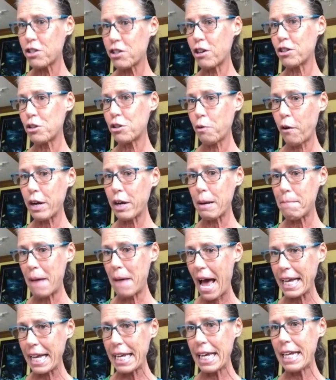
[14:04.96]
throwing them
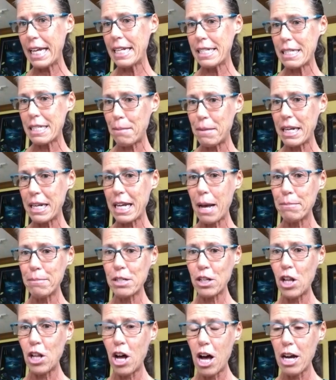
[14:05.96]
back in, and somebody comes
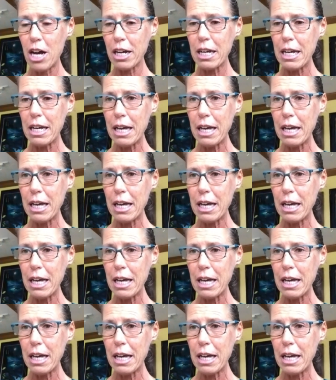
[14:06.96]
along,